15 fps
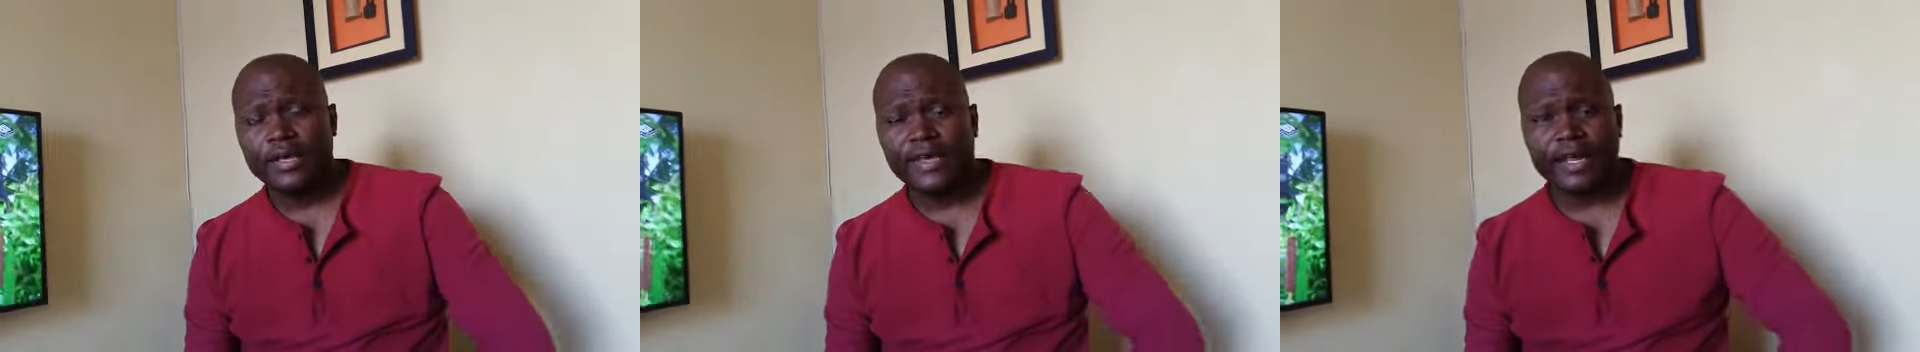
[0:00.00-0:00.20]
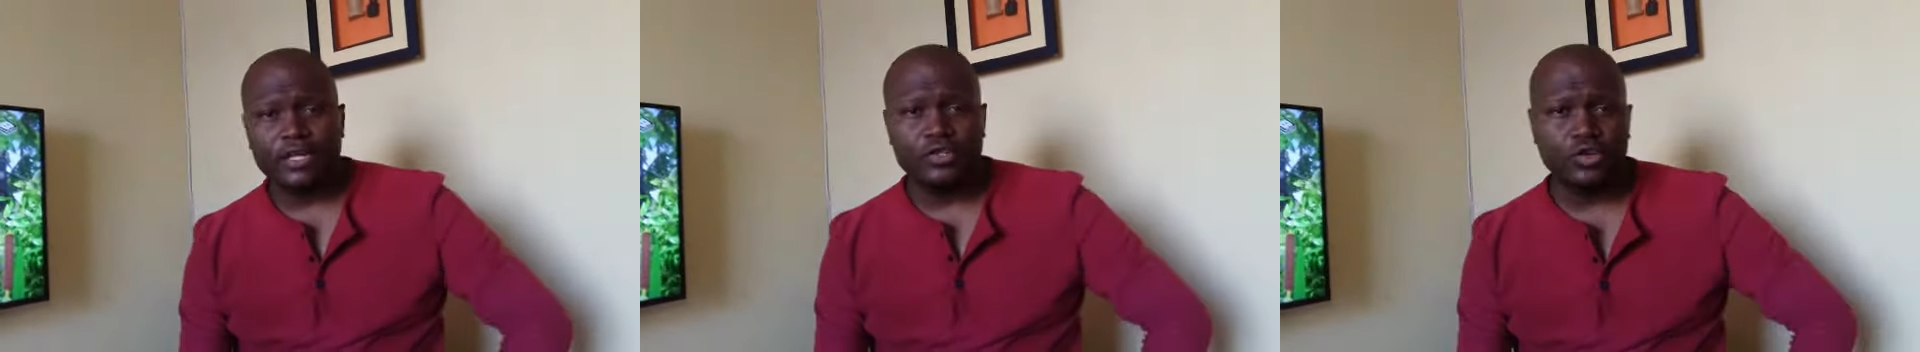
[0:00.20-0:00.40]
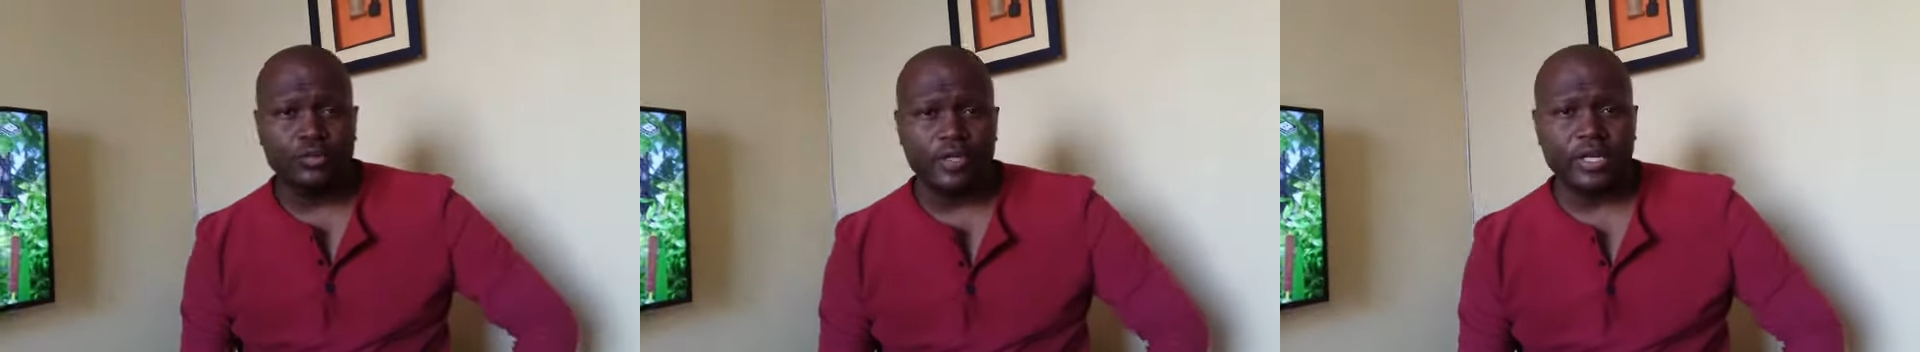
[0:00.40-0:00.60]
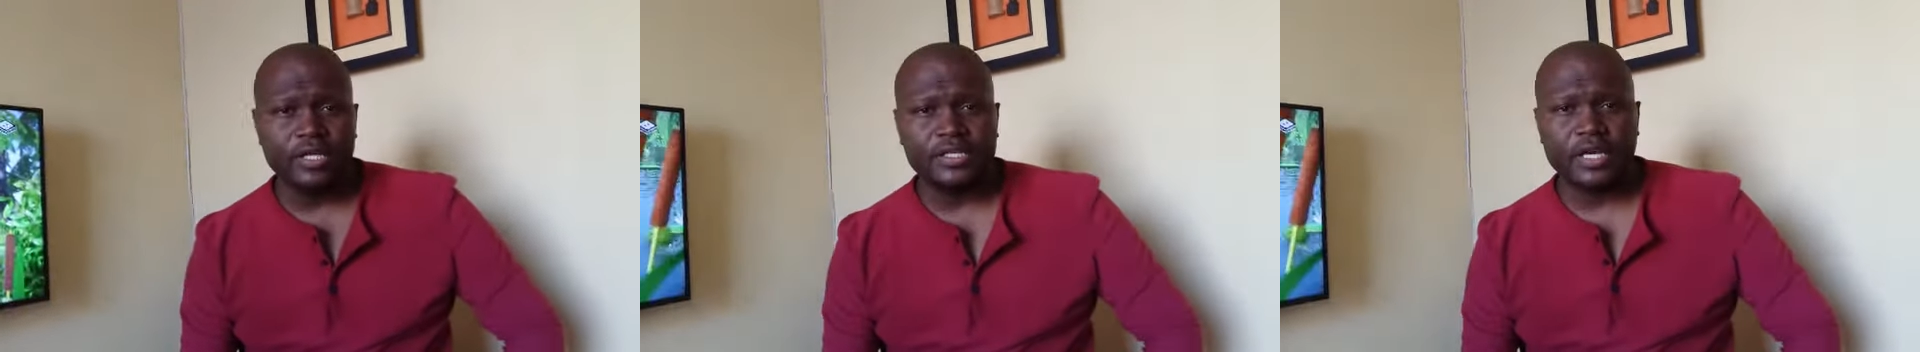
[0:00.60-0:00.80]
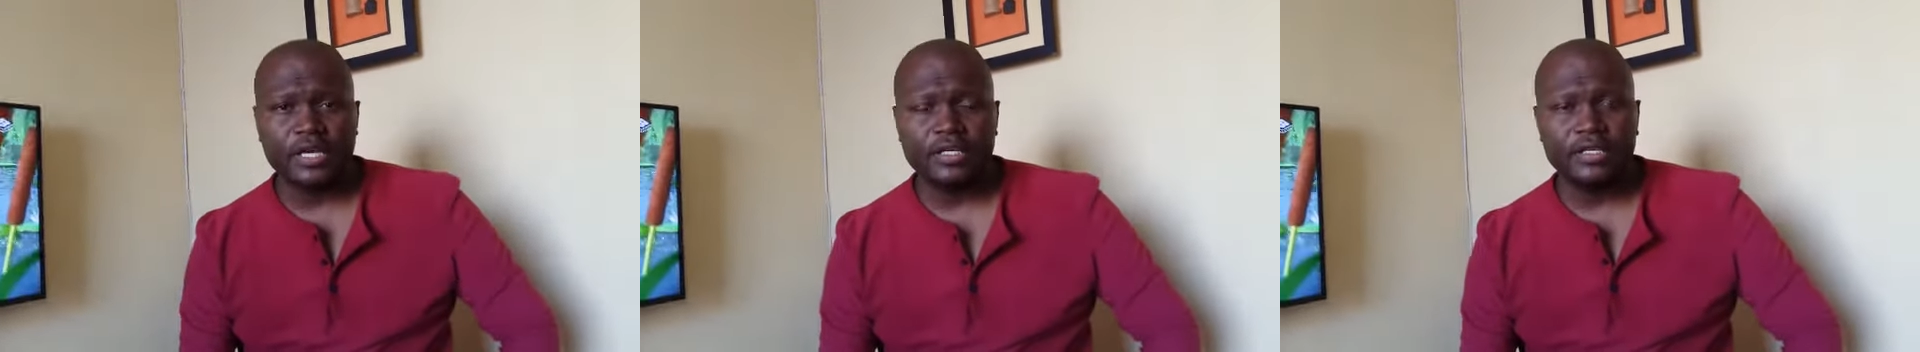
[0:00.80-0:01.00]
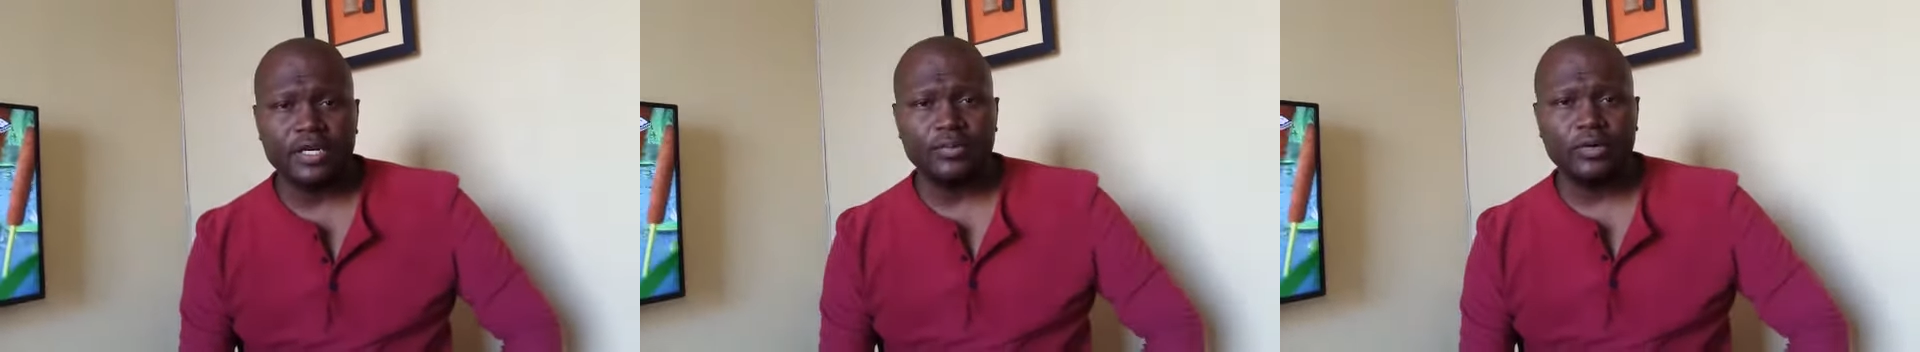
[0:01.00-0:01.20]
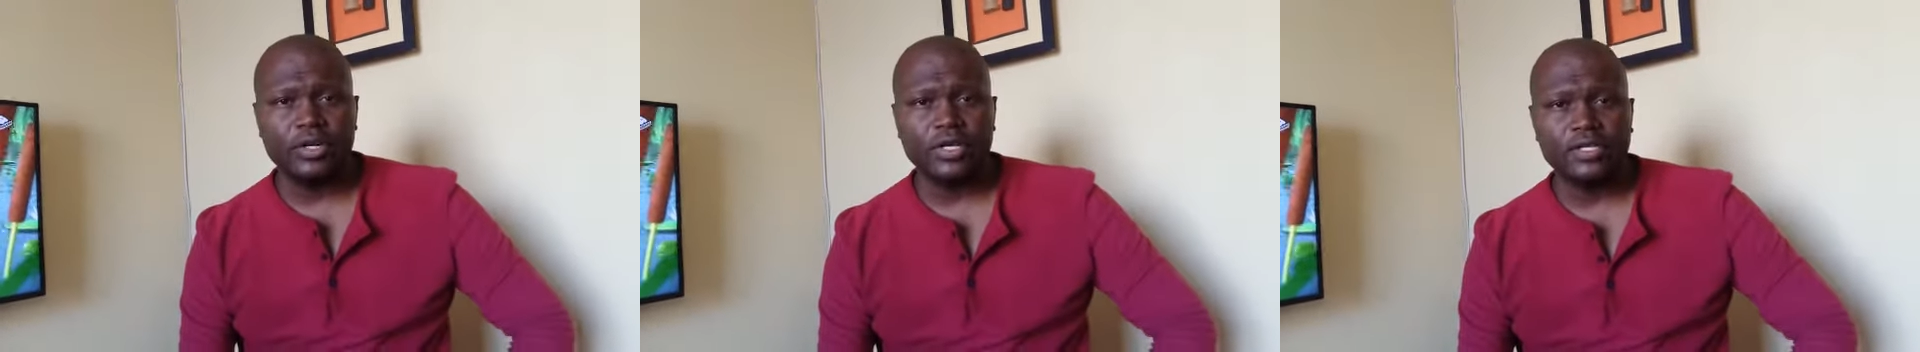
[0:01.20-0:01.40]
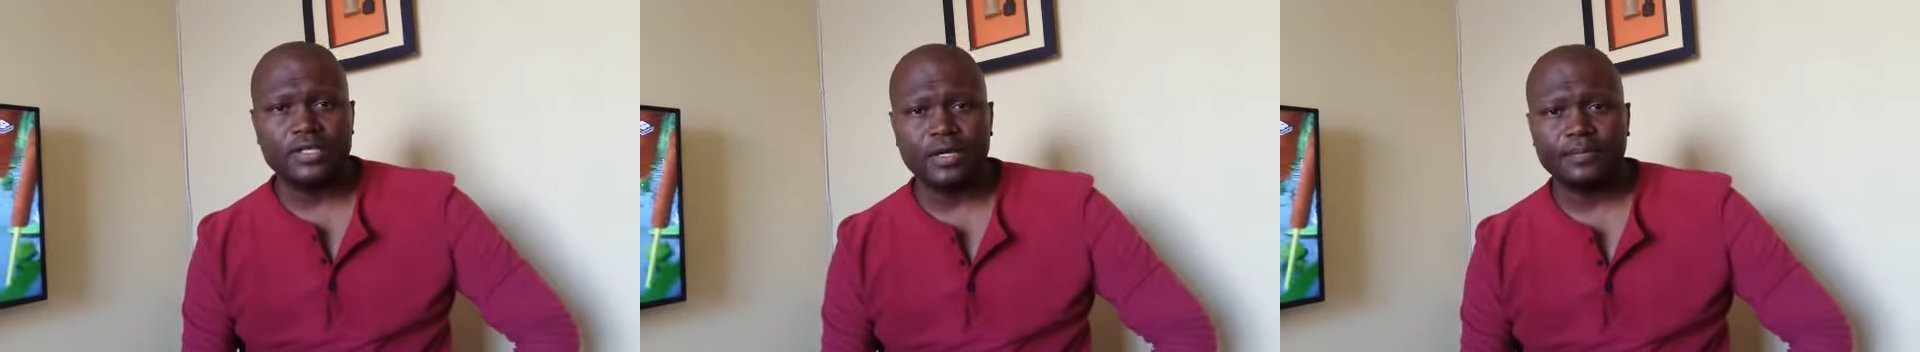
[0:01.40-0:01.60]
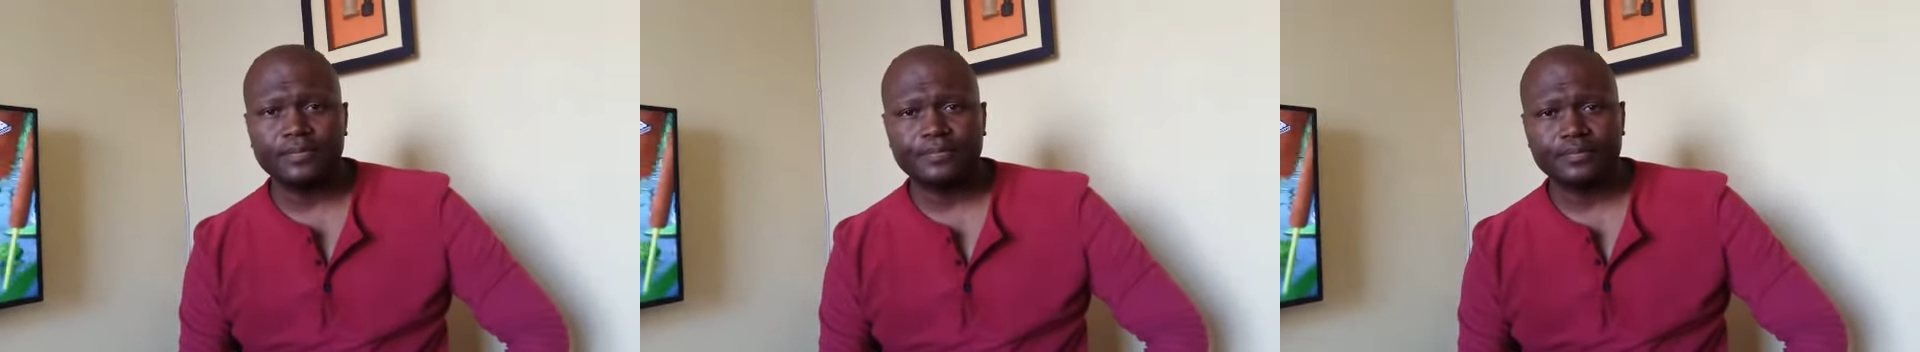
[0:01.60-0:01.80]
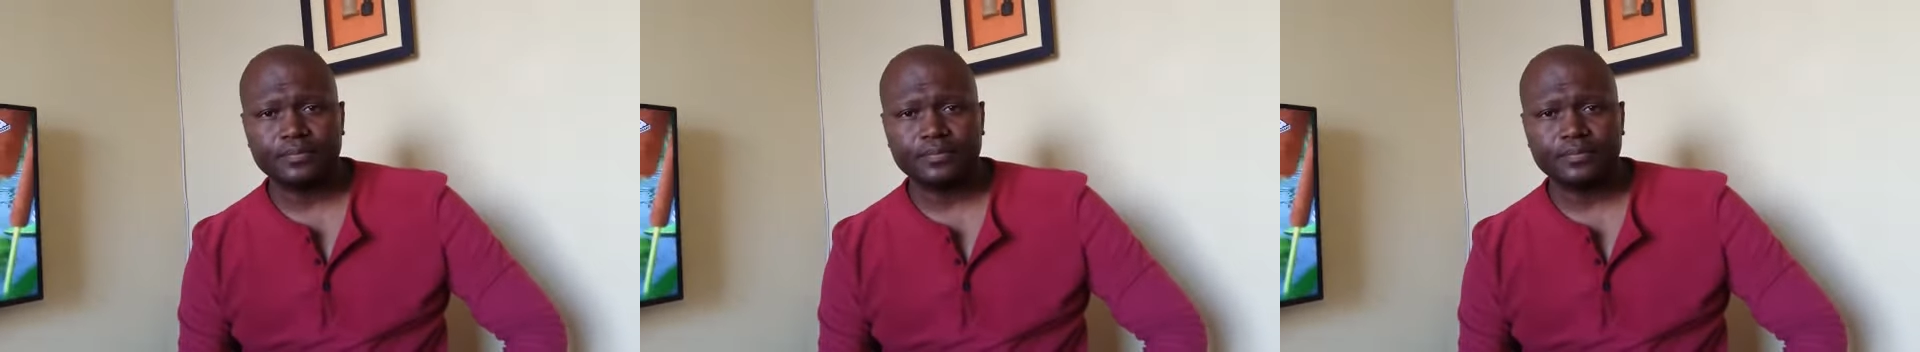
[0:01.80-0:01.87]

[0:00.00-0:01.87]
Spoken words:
ke le dumedisa, ndiyabulisa.